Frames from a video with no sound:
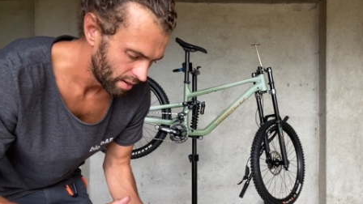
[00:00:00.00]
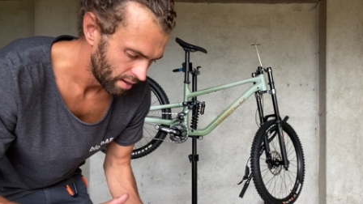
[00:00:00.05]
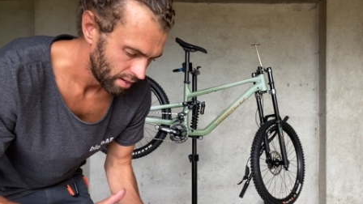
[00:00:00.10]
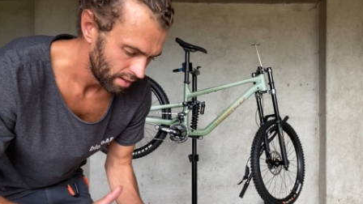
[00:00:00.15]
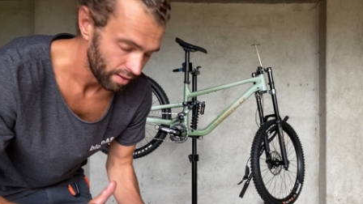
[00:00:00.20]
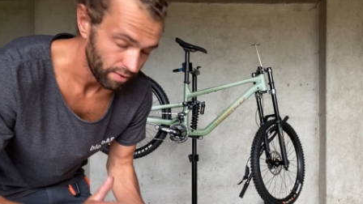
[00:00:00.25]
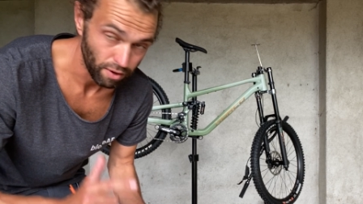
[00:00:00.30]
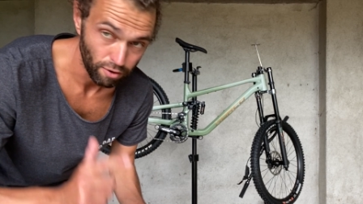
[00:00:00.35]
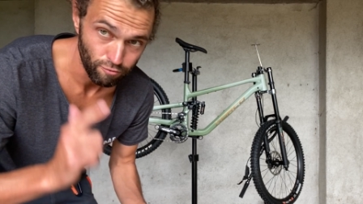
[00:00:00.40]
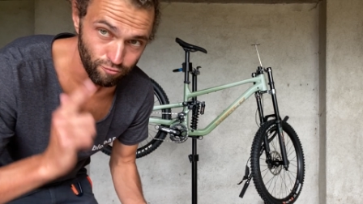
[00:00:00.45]

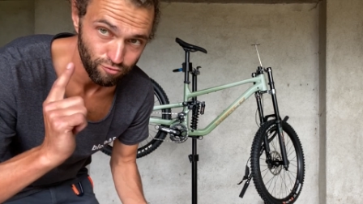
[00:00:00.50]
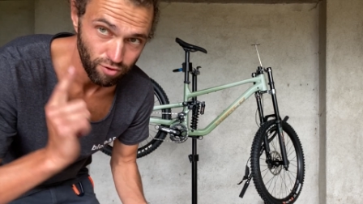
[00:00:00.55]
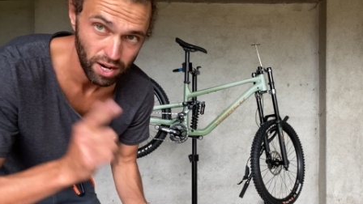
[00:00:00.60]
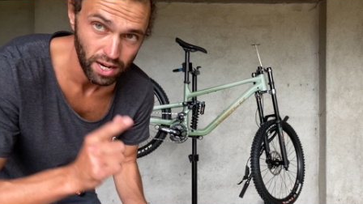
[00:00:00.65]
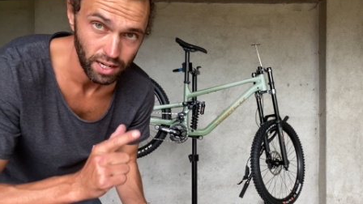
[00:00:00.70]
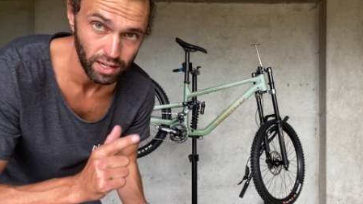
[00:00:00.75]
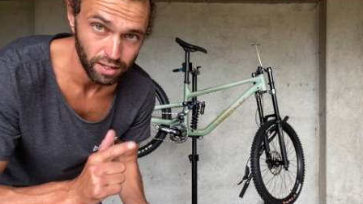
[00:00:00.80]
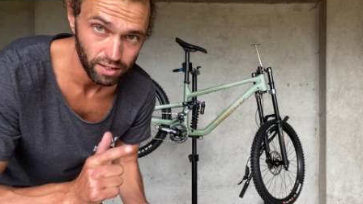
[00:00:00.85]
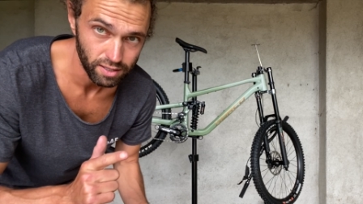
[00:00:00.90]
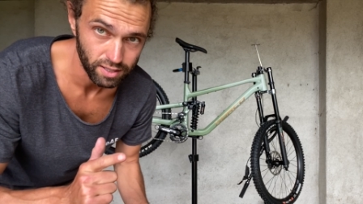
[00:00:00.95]
They've got a
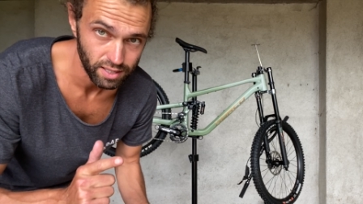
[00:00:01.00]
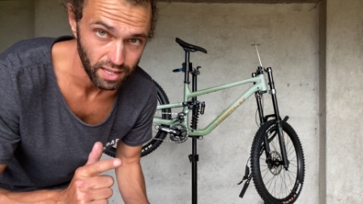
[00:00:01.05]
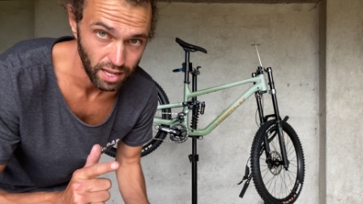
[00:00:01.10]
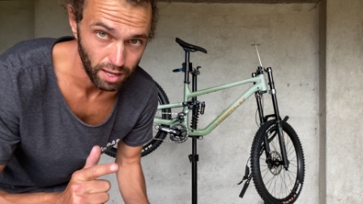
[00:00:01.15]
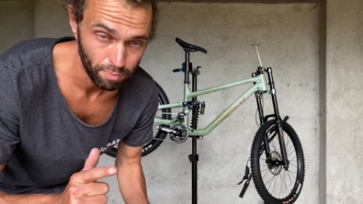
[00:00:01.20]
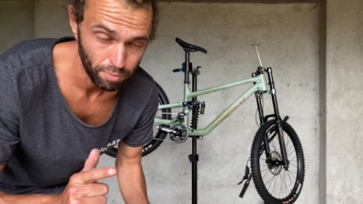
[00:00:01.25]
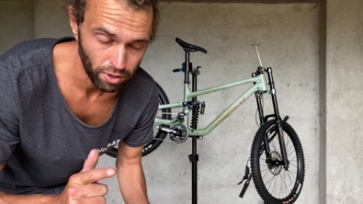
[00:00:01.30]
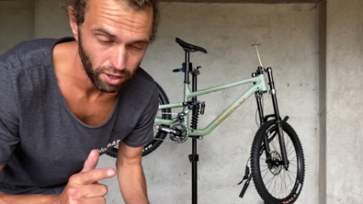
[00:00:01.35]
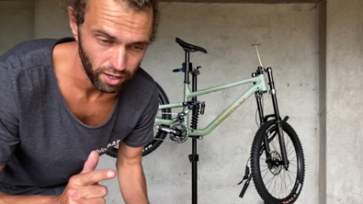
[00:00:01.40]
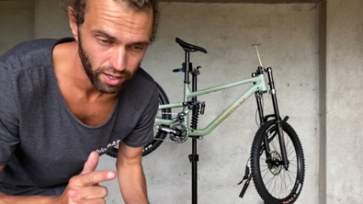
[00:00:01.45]
really good
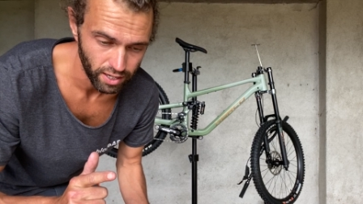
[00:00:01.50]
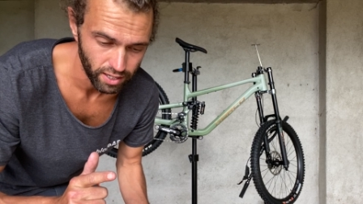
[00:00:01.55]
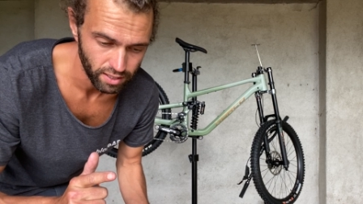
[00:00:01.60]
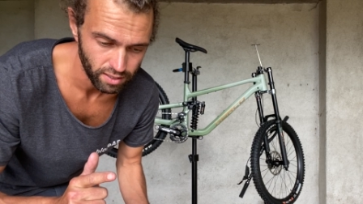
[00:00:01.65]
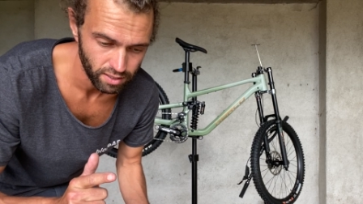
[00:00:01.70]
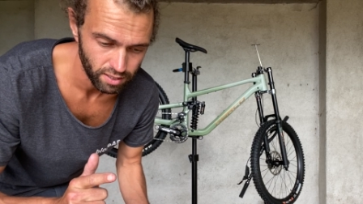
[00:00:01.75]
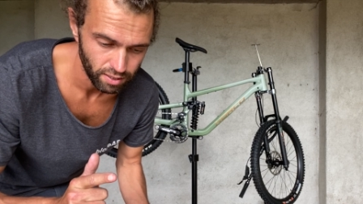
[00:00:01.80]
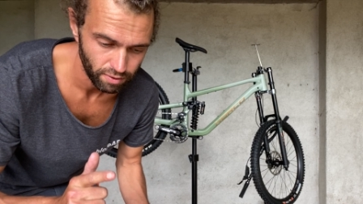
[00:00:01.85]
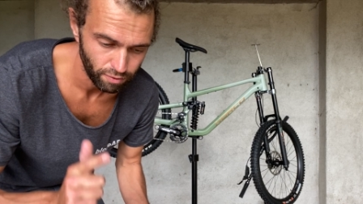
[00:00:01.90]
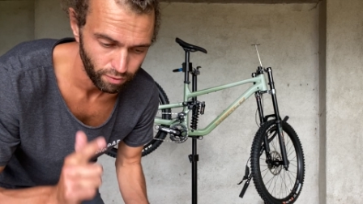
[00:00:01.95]
setup guide
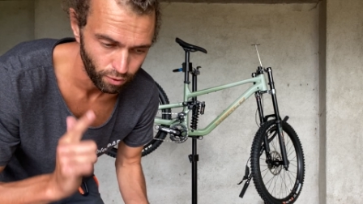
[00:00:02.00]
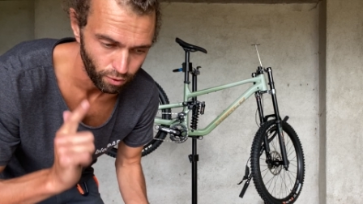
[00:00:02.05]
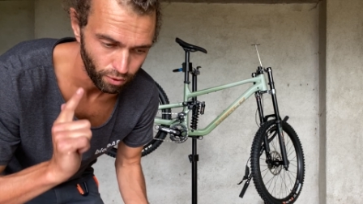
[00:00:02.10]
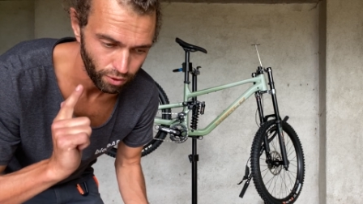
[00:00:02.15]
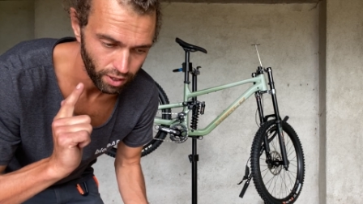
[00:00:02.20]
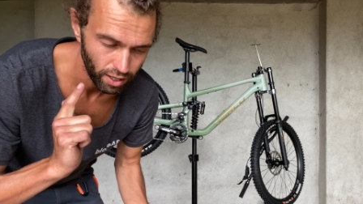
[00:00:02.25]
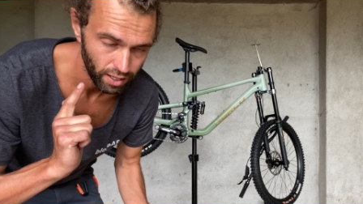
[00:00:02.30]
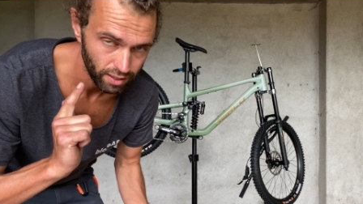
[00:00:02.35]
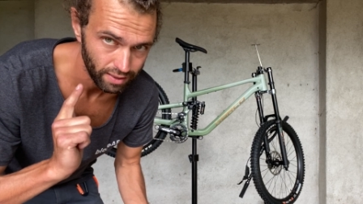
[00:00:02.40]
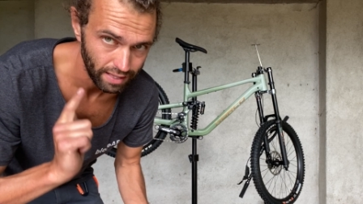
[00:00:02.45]
for
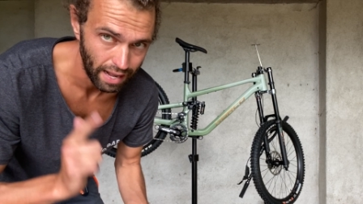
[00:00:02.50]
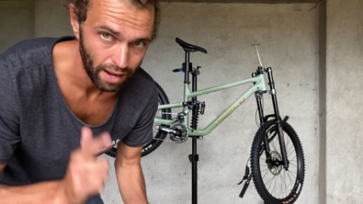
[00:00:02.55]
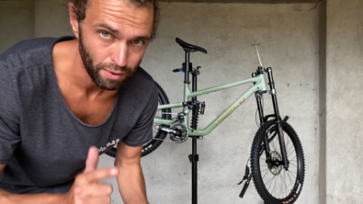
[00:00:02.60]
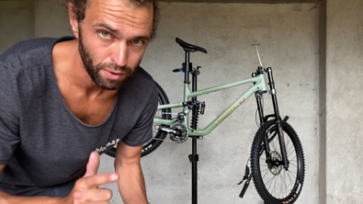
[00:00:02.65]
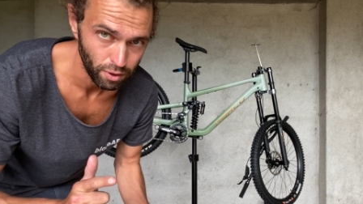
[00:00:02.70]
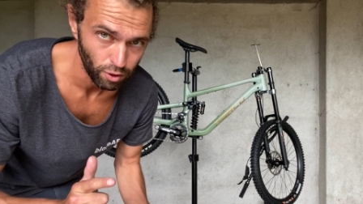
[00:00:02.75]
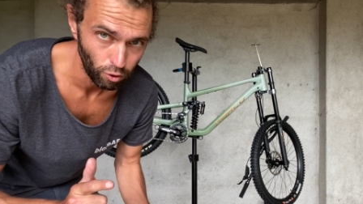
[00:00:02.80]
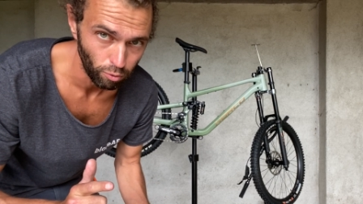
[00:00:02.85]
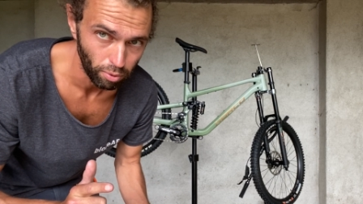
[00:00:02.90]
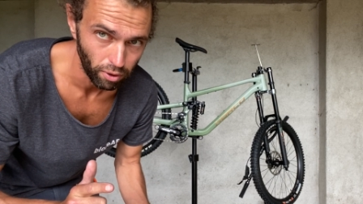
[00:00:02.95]
the
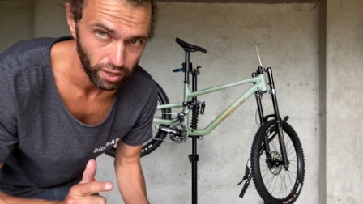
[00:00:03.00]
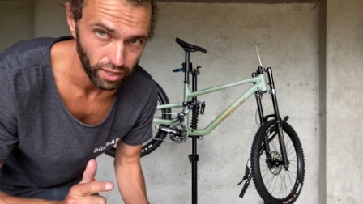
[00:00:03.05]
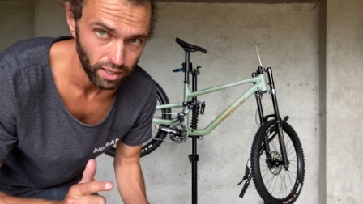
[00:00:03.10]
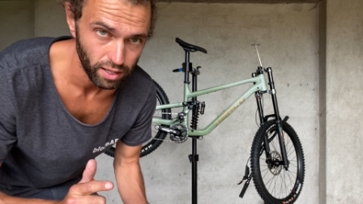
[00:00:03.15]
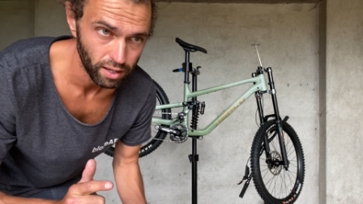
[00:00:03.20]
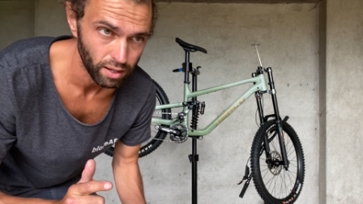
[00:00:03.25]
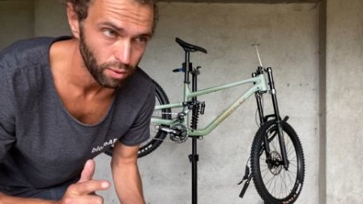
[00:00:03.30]
downhill bike,